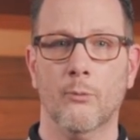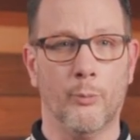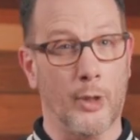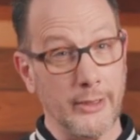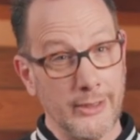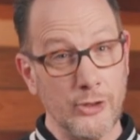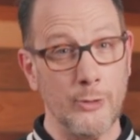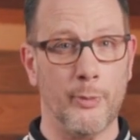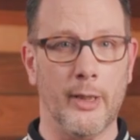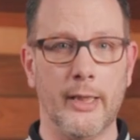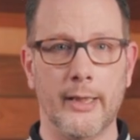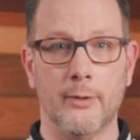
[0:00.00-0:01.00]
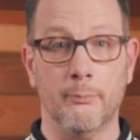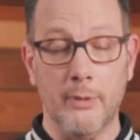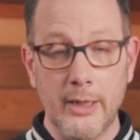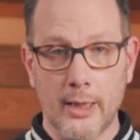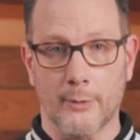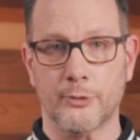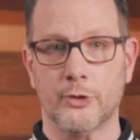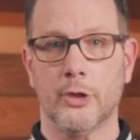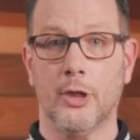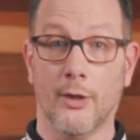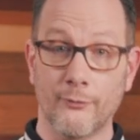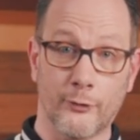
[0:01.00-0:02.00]
Participating in meetups,
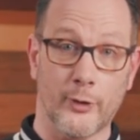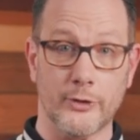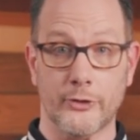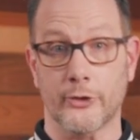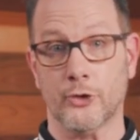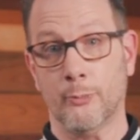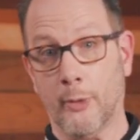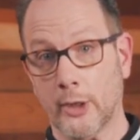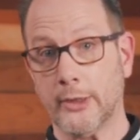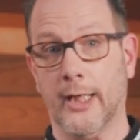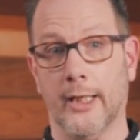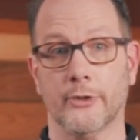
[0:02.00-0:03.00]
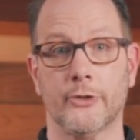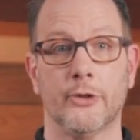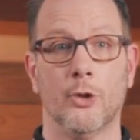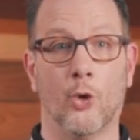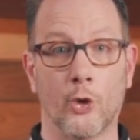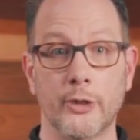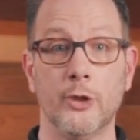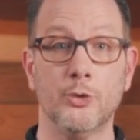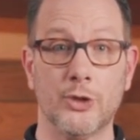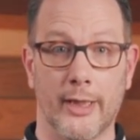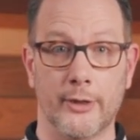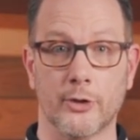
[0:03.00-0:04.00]
conferences, podcasts, or
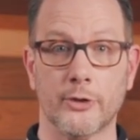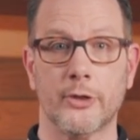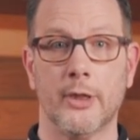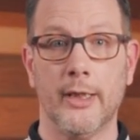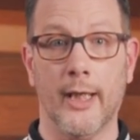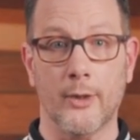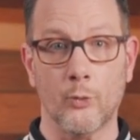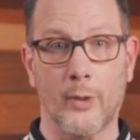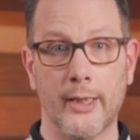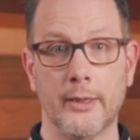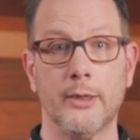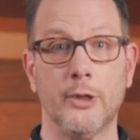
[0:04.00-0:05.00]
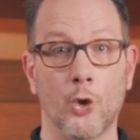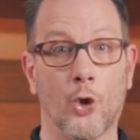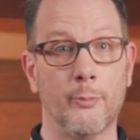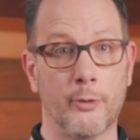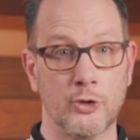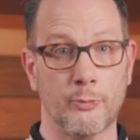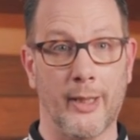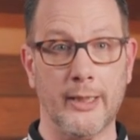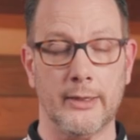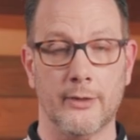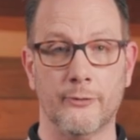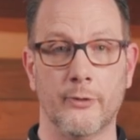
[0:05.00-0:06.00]
newsletters can widen your
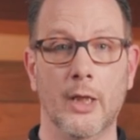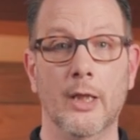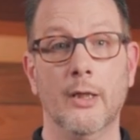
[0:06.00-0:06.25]
perspective